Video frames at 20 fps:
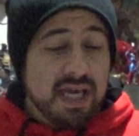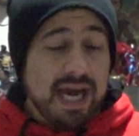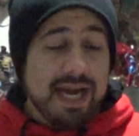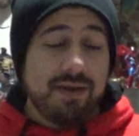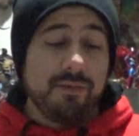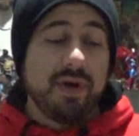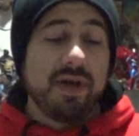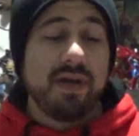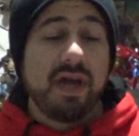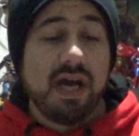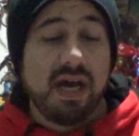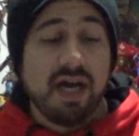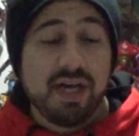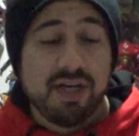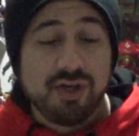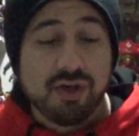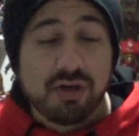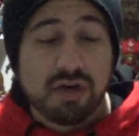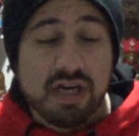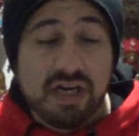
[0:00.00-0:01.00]
anyway, uh,
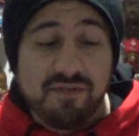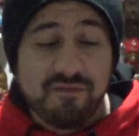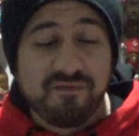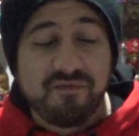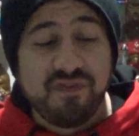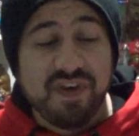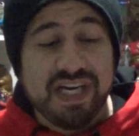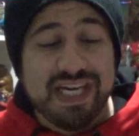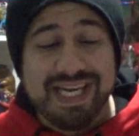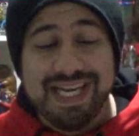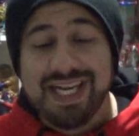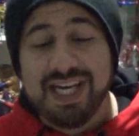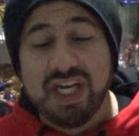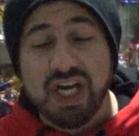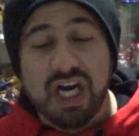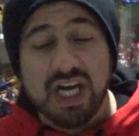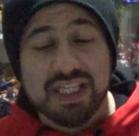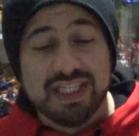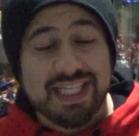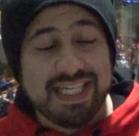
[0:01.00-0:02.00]
your Infinity
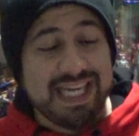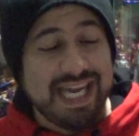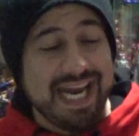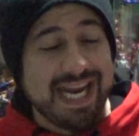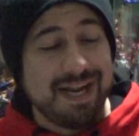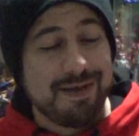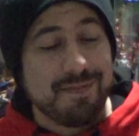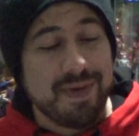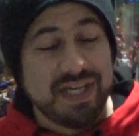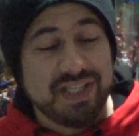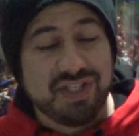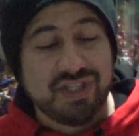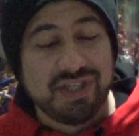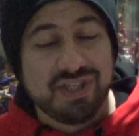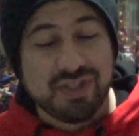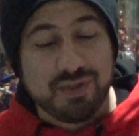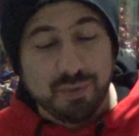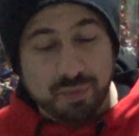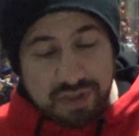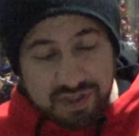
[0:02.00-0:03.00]
Gauntlet animation
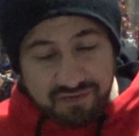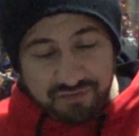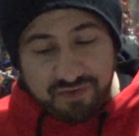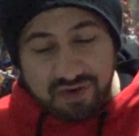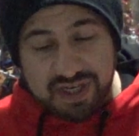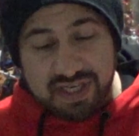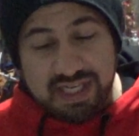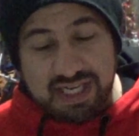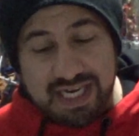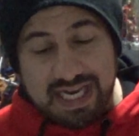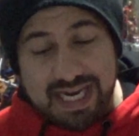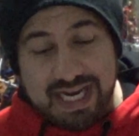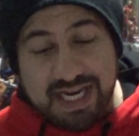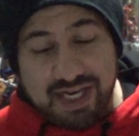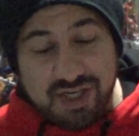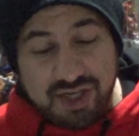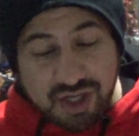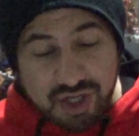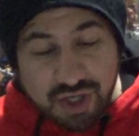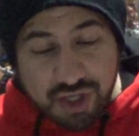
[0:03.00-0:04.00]
is really funny,
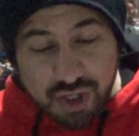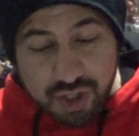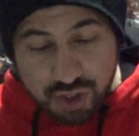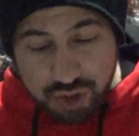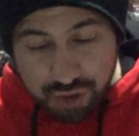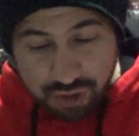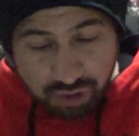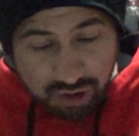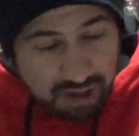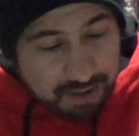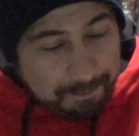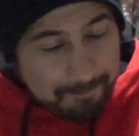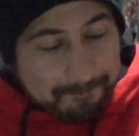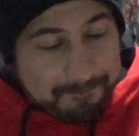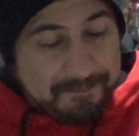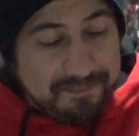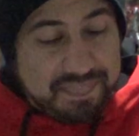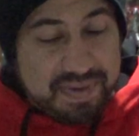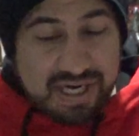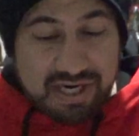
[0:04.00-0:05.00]
and you're a
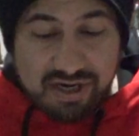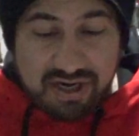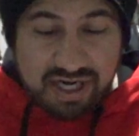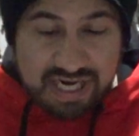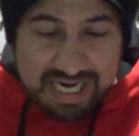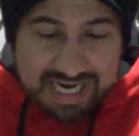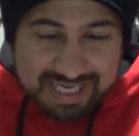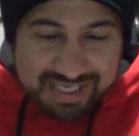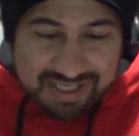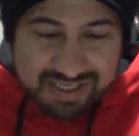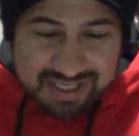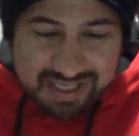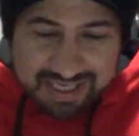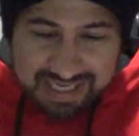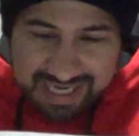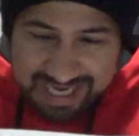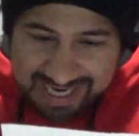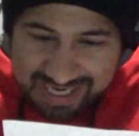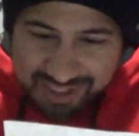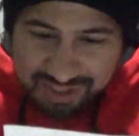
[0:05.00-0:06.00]
beard and
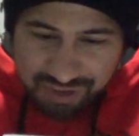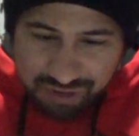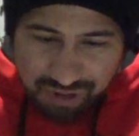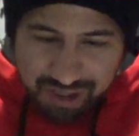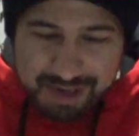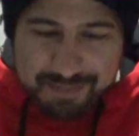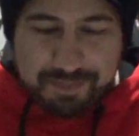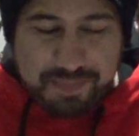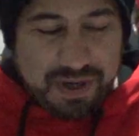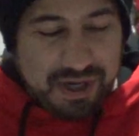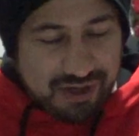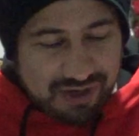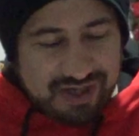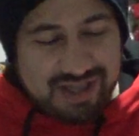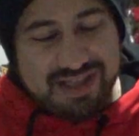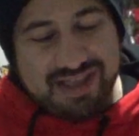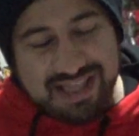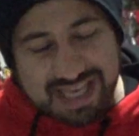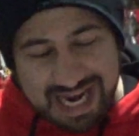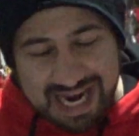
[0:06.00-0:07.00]
and you're a
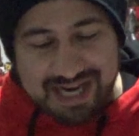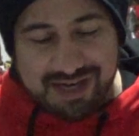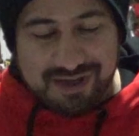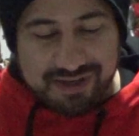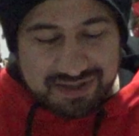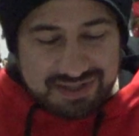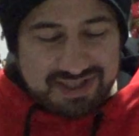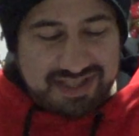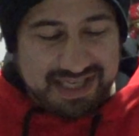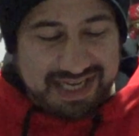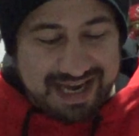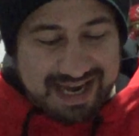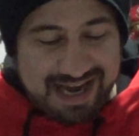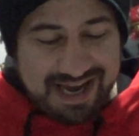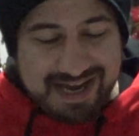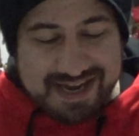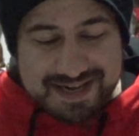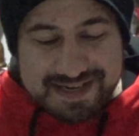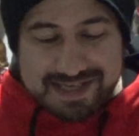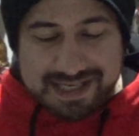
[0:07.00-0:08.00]
bearded Thanos. Yeah.